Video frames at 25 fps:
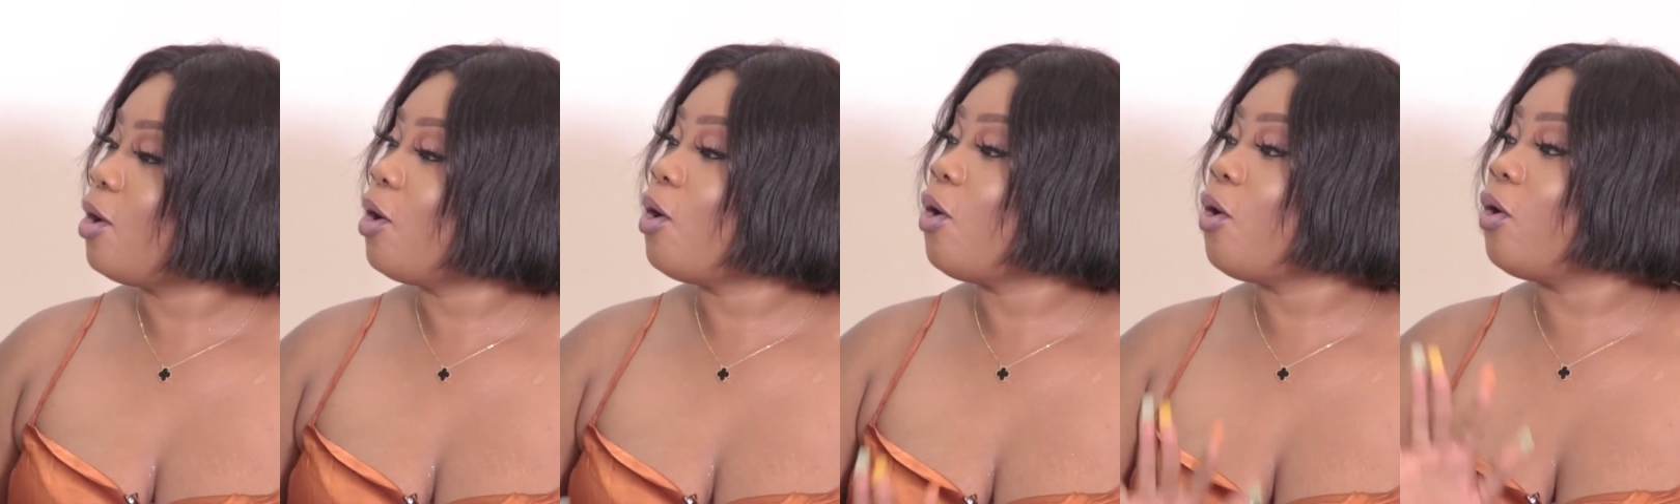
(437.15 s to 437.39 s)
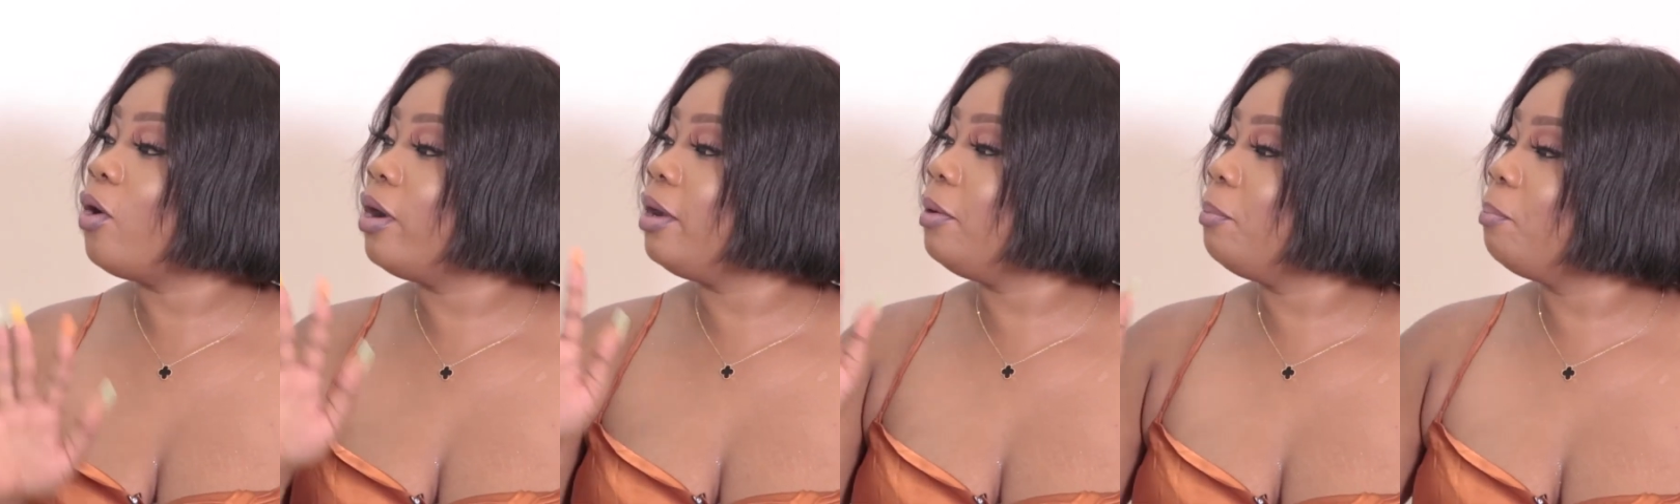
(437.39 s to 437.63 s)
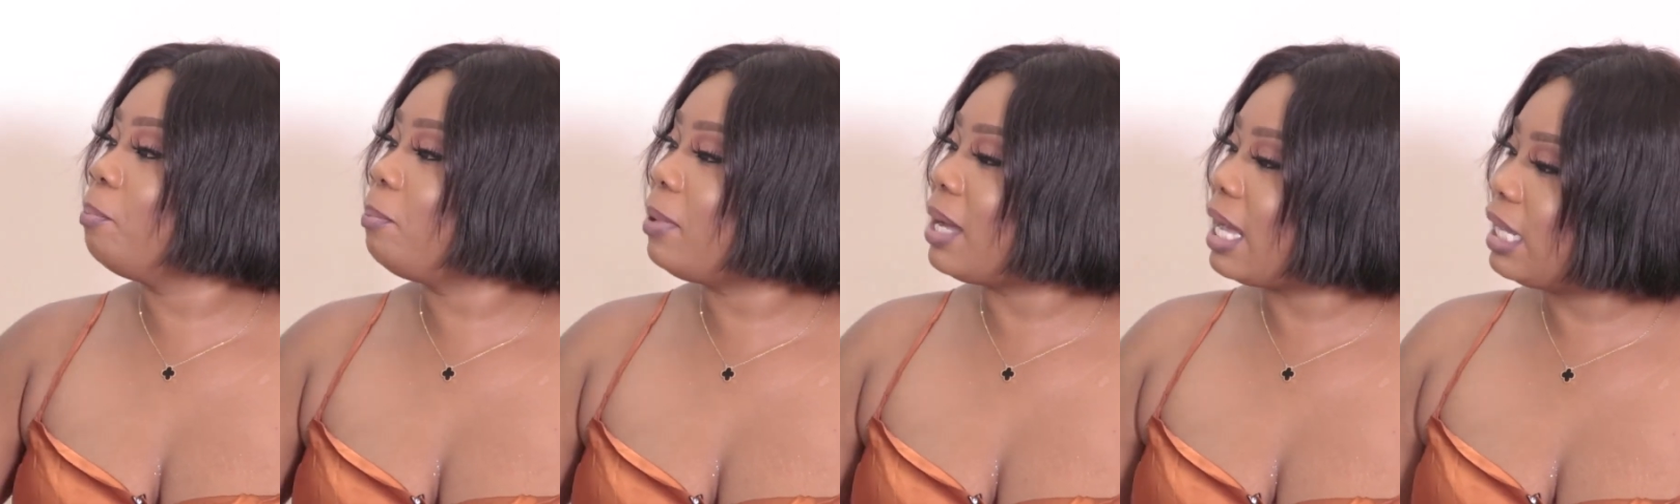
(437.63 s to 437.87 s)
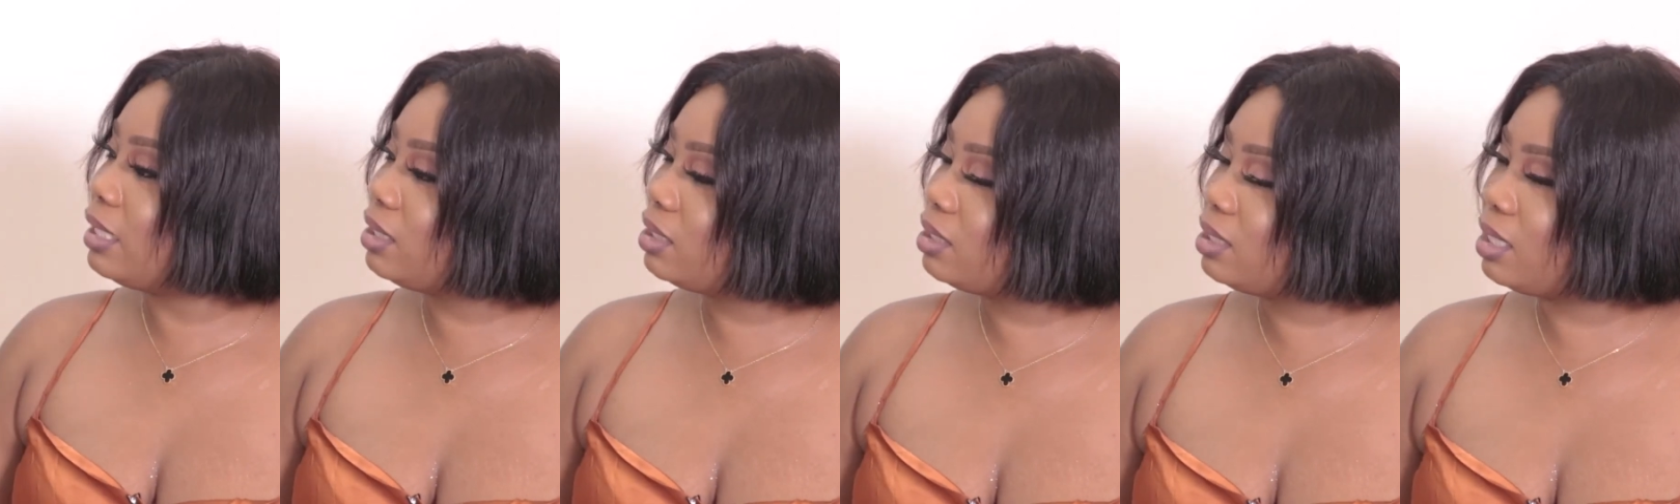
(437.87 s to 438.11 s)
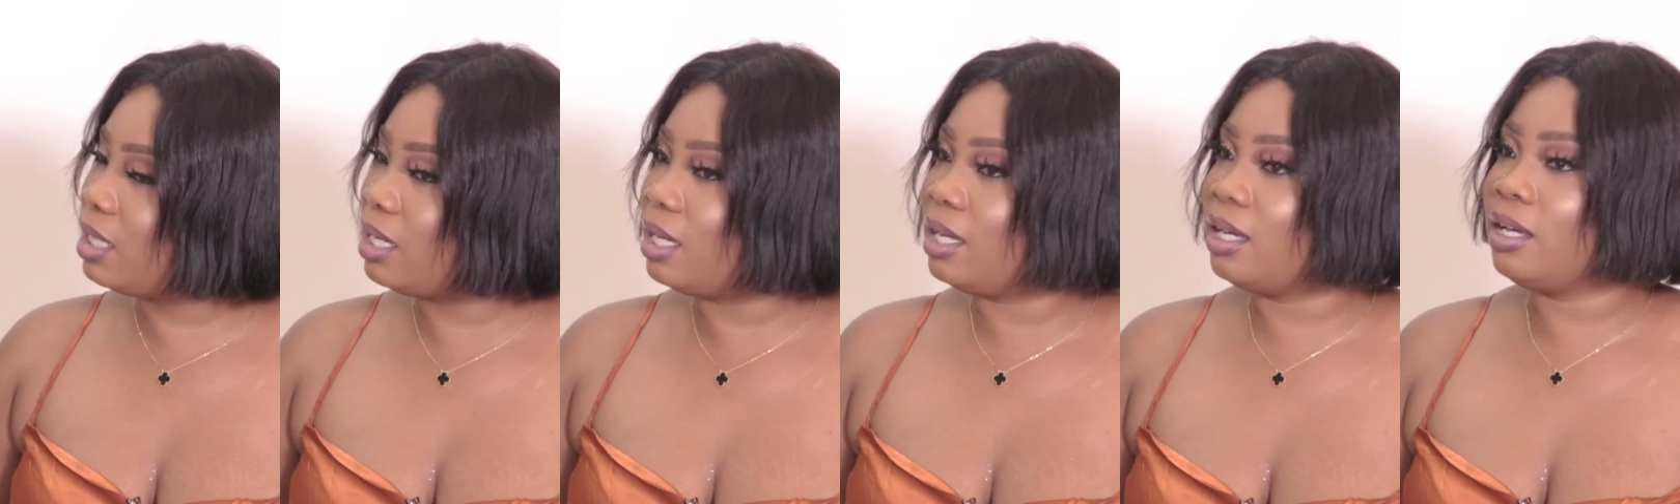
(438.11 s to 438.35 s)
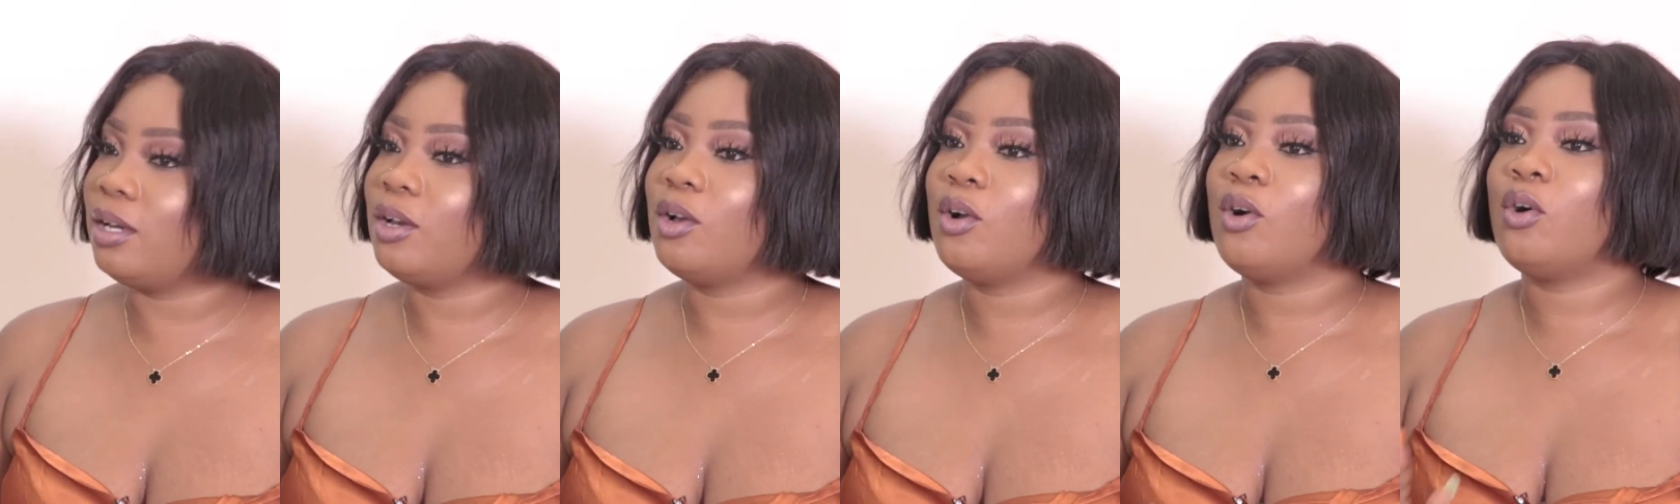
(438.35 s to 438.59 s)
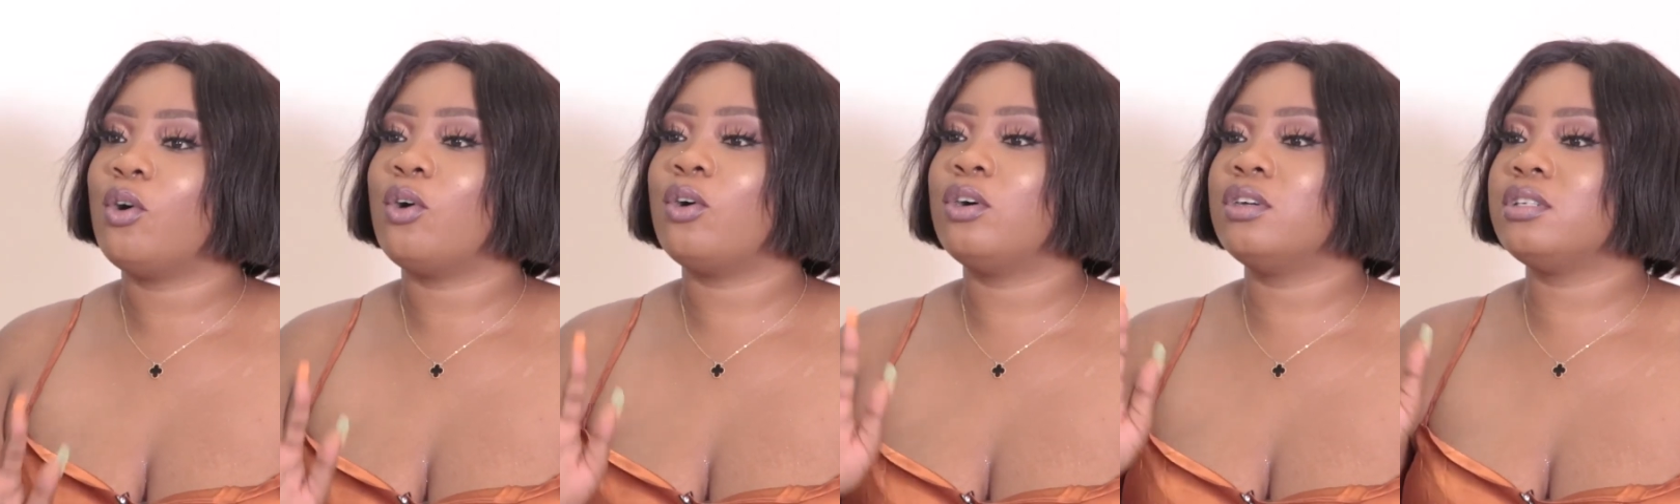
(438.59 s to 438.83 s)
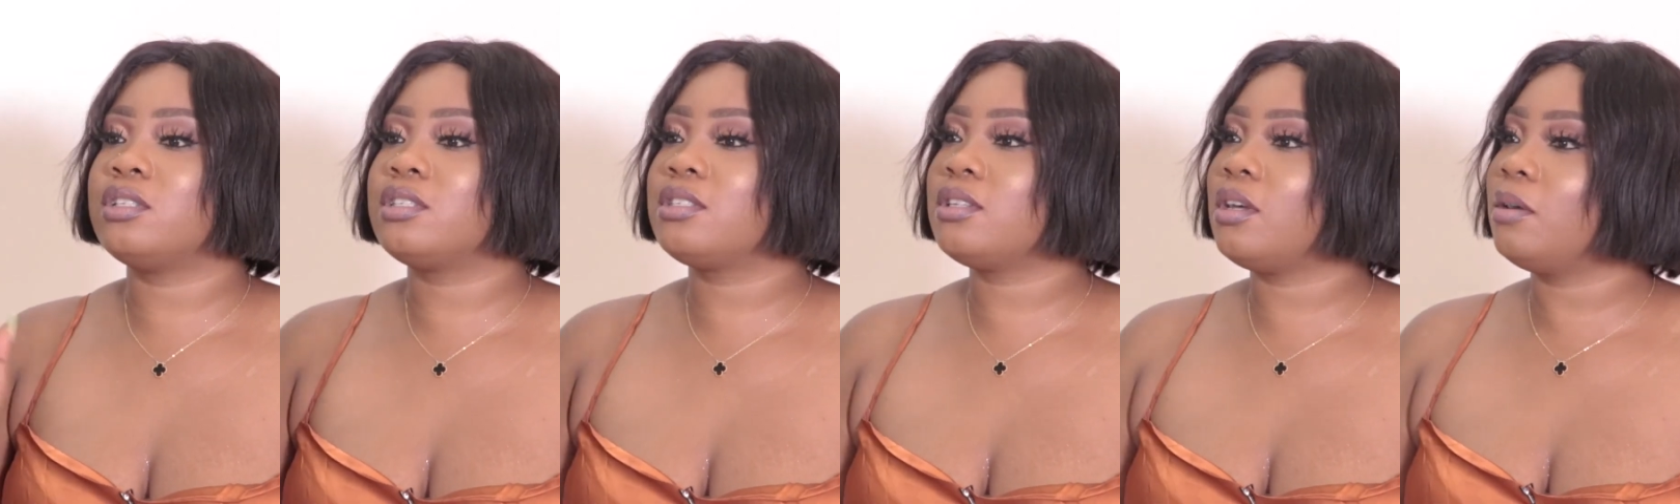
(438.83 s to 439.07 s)
or a bad day
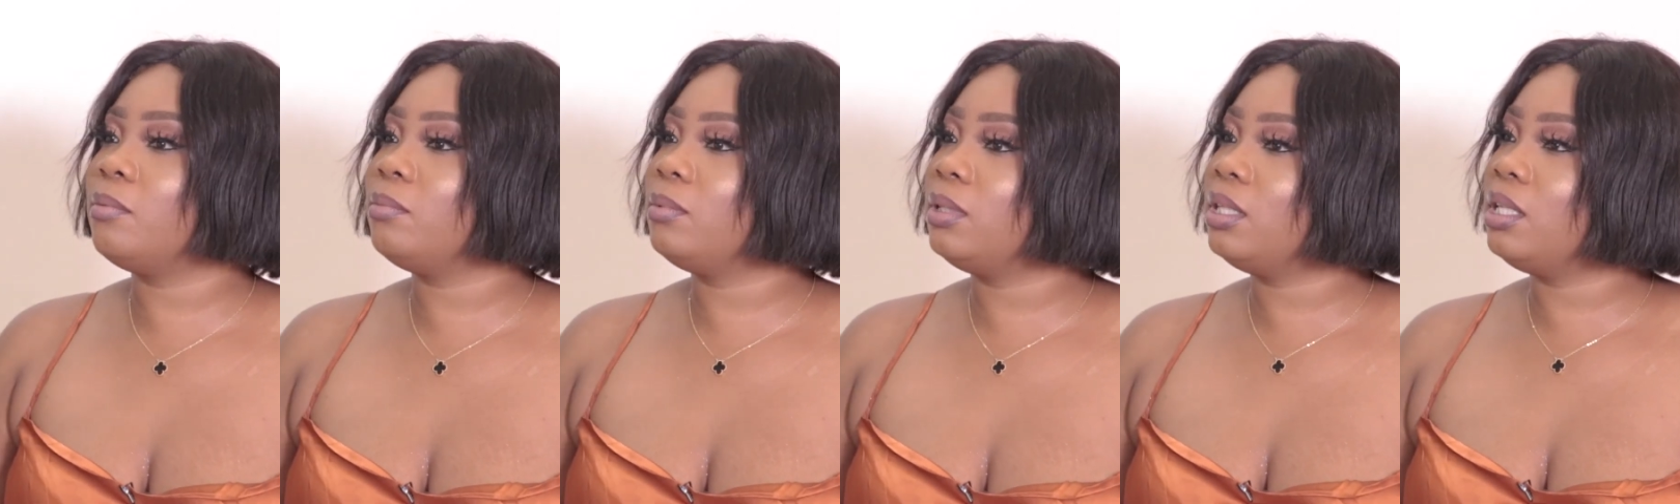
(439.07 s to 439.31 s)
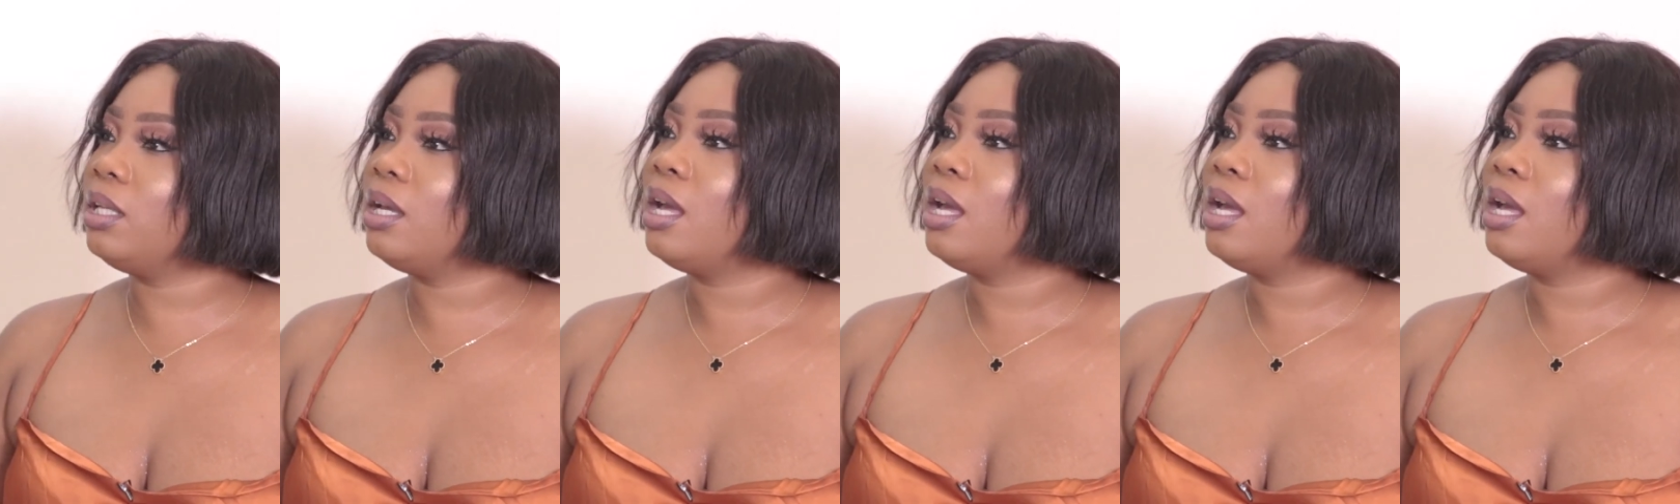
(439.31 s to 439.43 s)
or some.